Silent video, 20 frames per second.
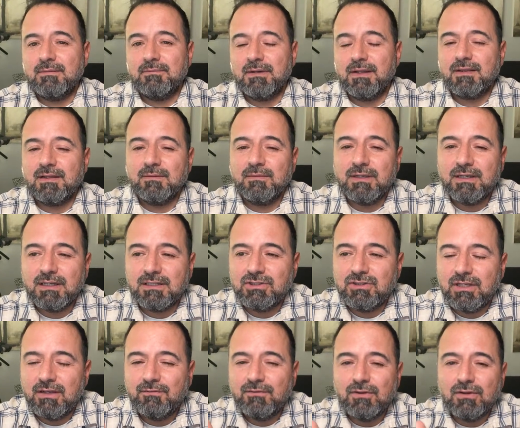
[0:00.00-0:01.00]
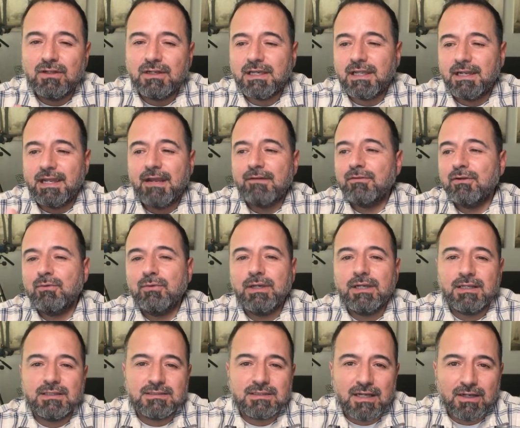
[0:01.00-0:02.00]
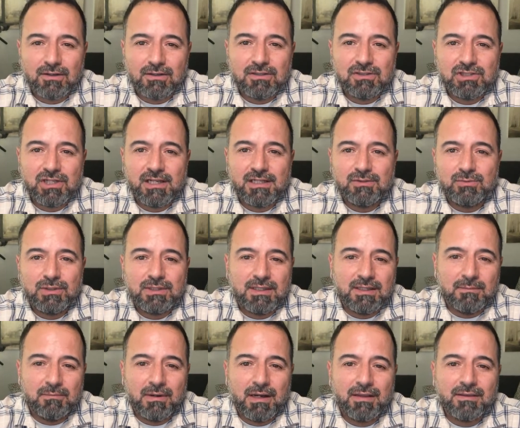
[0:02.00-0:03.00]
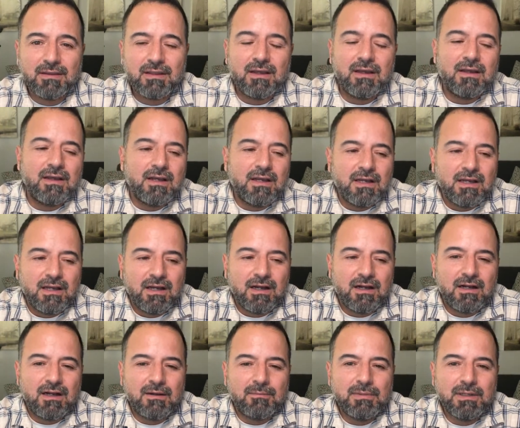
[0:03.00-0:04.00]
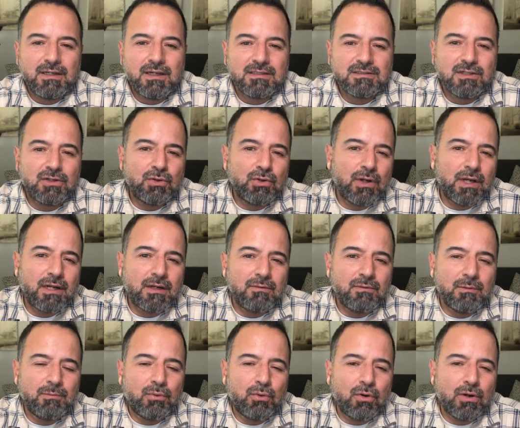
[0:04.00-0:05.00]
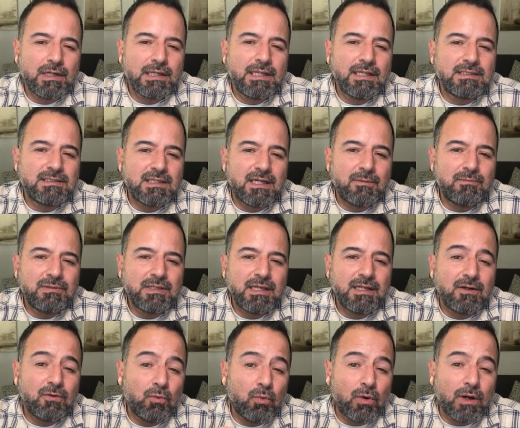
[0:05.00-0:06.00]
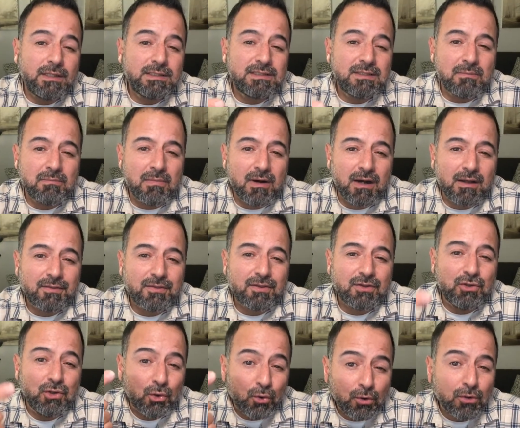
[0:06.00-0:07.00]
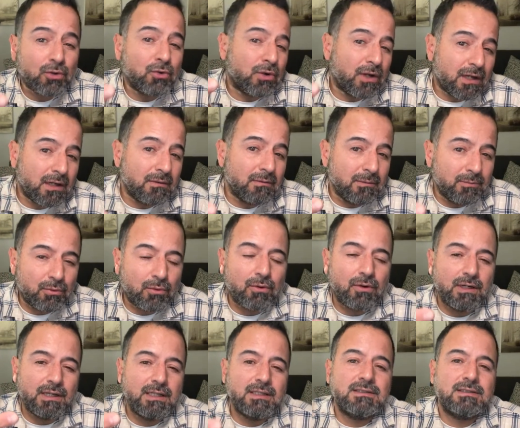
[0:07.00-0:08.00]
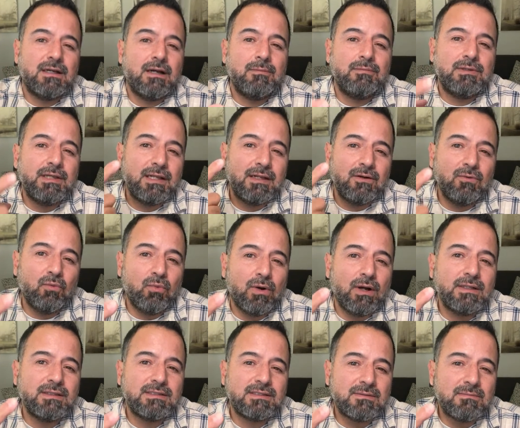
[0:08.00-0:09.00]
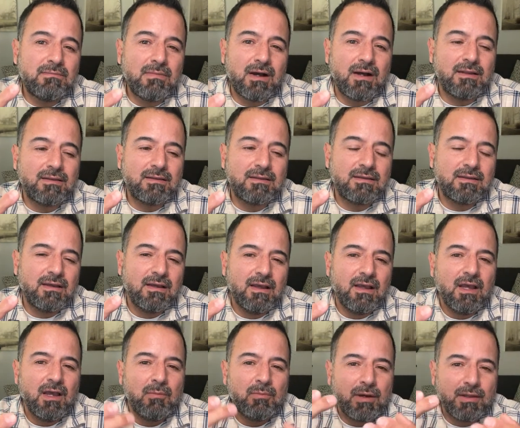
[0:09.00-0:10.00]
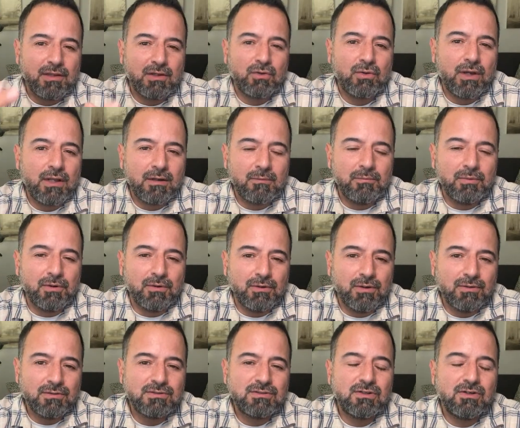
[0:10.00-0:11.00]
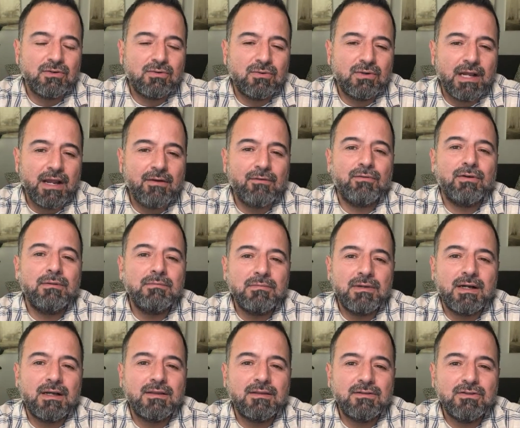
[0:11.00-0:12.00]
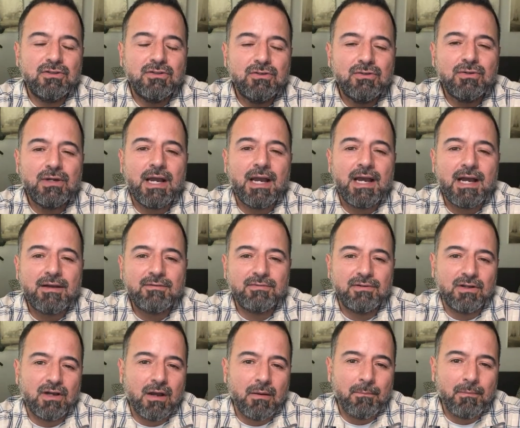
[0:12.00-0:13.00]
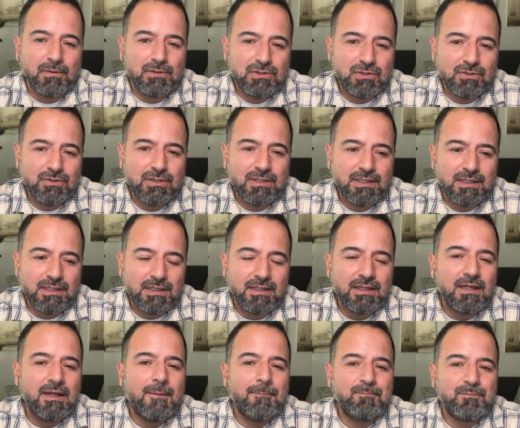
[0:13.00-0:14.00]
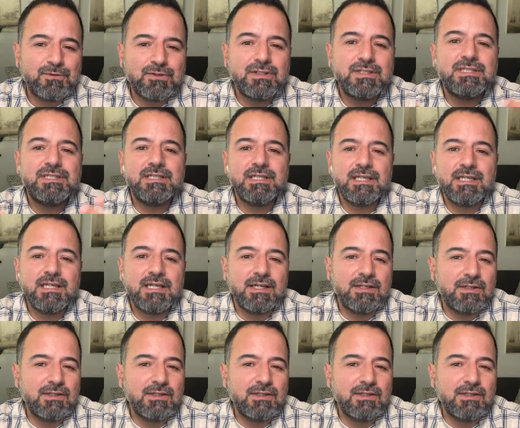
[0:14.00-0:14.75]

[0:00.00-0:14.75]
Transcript: monthly, because if you look at it every week, it's not going to change within the month, because a credit report gets updated once a month. Your credit report gets updated once a month by the credit bureau. So every month you have an opportunity to see